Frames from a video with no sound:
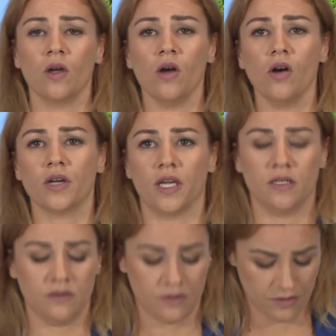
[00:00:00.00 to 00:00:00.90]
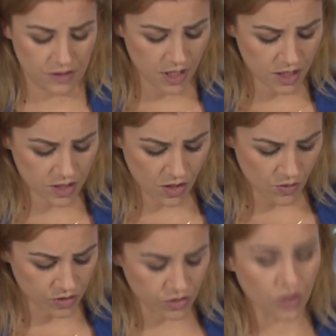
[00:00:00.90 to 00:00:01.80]
Okay, let's
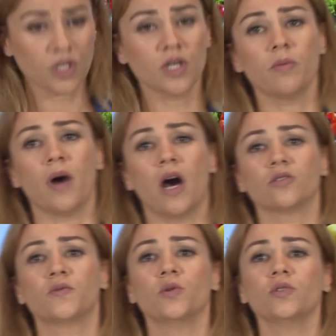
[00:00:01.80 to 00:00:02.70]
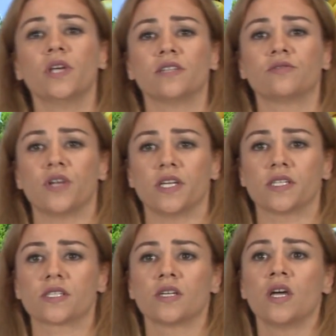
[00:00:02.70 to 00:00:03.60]
go on talking about food and
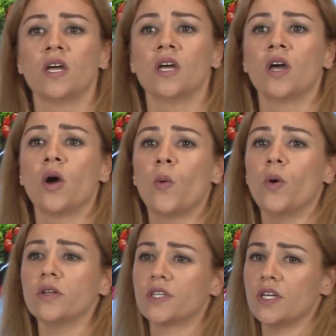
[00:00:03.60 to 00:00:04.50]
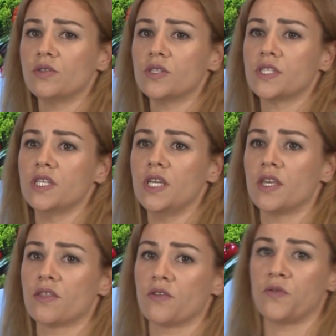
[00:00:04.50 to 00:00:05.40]
drinks. What can you see
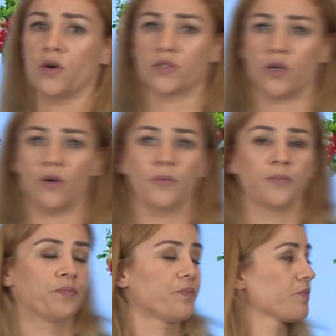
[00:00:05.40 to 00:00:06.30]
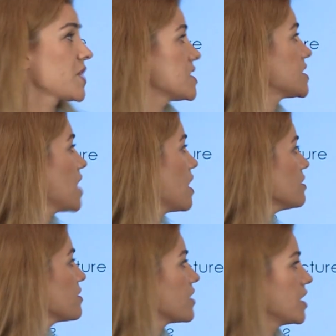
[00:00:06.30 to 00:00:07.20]
in the photo?
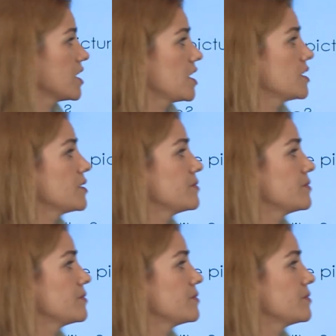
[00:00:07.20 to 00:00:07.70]
Start thinking.